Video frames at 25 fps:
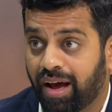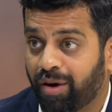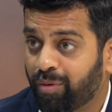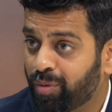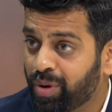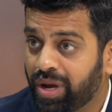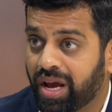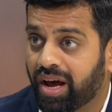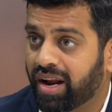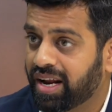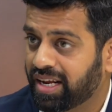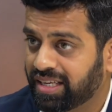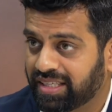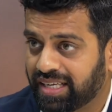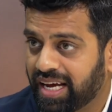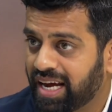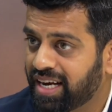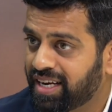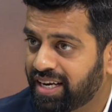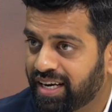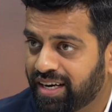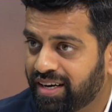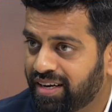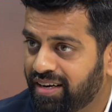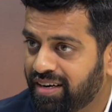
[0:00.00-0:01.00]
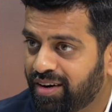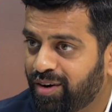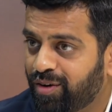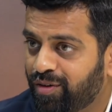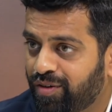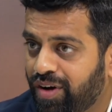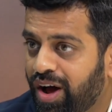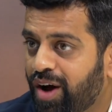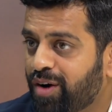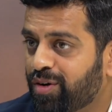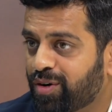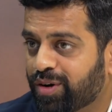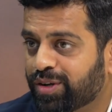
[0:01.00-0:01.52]
we are excited
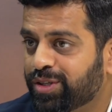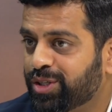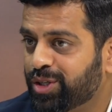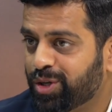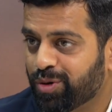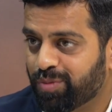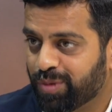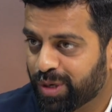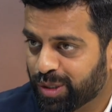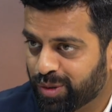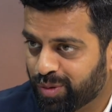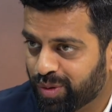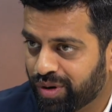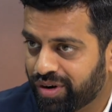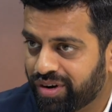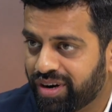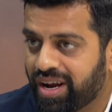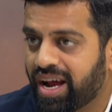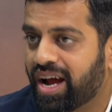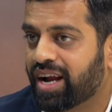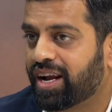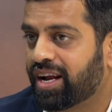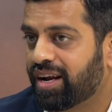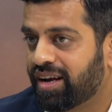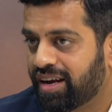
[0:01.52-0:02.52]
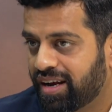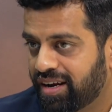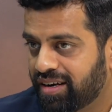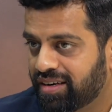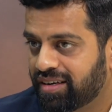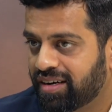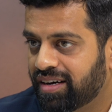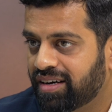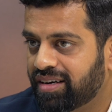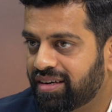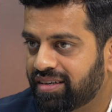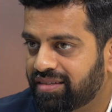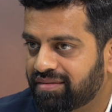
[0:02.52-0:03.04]
of how consumers will react and
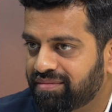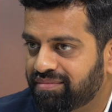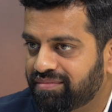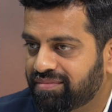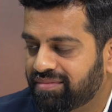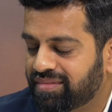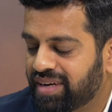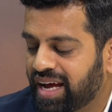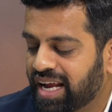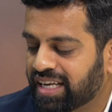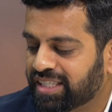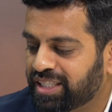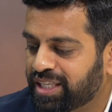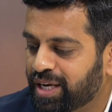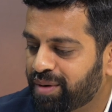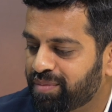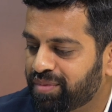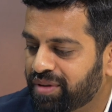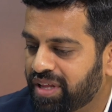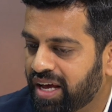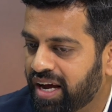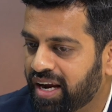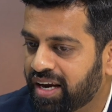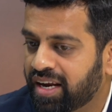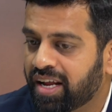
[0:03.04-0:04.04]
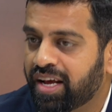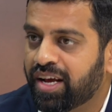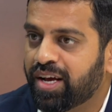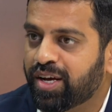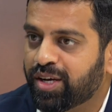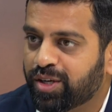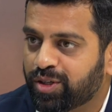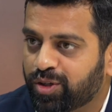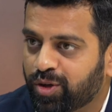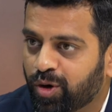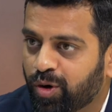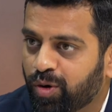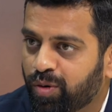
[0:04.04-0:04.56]
accept that.
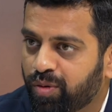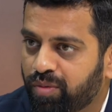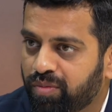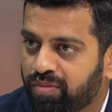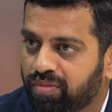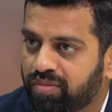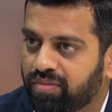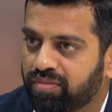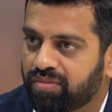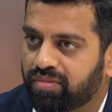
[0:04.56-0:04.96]
So